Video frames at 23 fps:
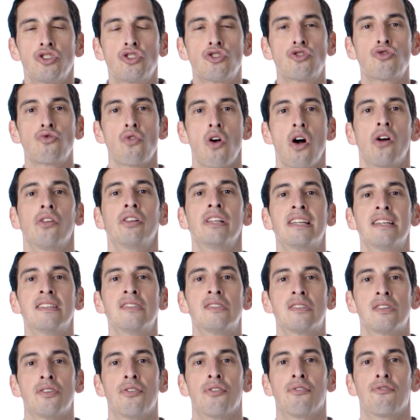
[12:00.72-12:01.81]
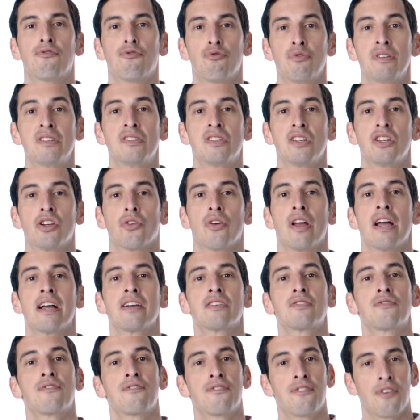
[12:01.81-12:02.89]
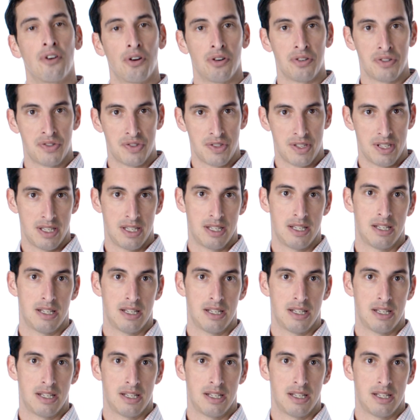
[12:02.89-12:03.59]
strongly consider freezing your eggs first.